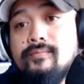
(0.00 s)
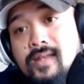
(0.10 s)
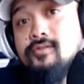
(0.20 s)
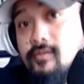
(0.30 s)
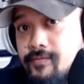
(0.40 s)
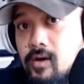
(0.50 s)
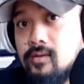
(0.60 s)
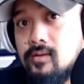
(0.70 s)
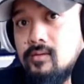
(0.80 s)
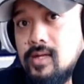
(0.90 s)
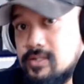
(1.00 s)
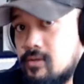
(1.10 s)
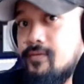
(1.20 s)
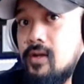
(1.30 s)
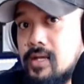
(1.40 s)
That's your fault. That's
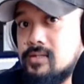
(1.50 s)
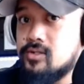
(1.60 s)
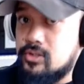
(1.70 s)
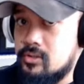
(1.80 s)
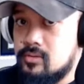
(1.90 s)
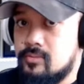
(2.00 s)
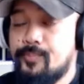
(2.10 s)
your fault as a student.